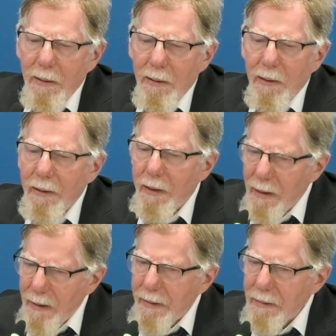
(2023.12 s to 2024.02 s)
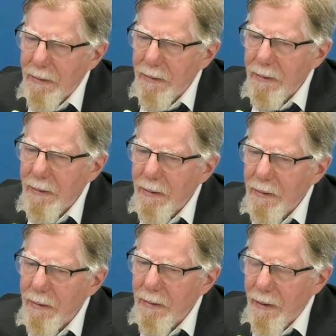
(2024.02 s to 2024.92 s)
like the late
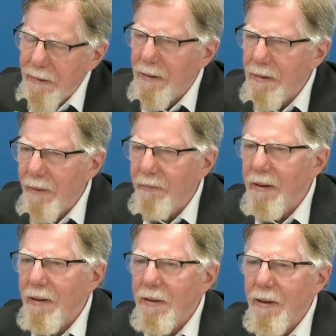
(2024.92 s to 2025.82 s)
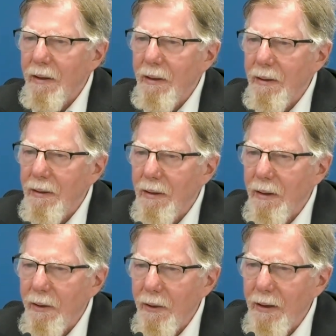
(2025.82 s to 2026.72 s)
1970s, the
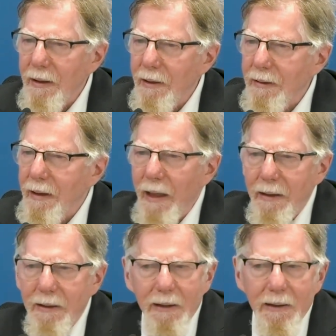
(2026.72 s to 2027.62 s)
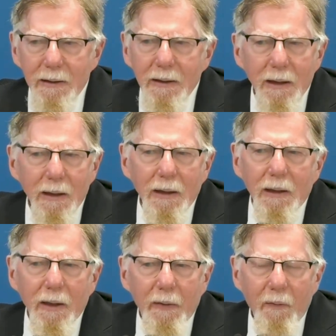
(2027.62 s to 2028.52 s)
early 1980s,
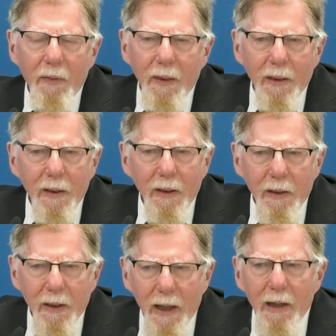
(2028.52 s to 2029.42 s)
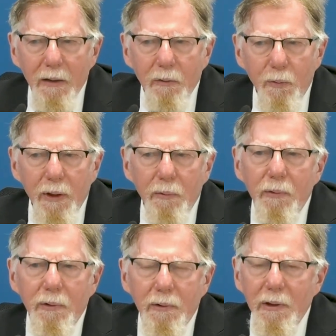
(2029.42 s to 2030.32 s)
that we
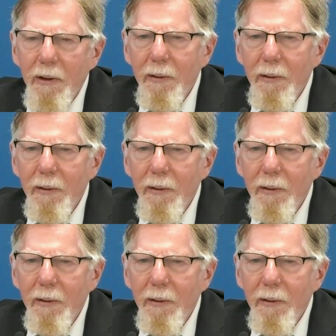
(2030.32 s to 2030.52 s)
would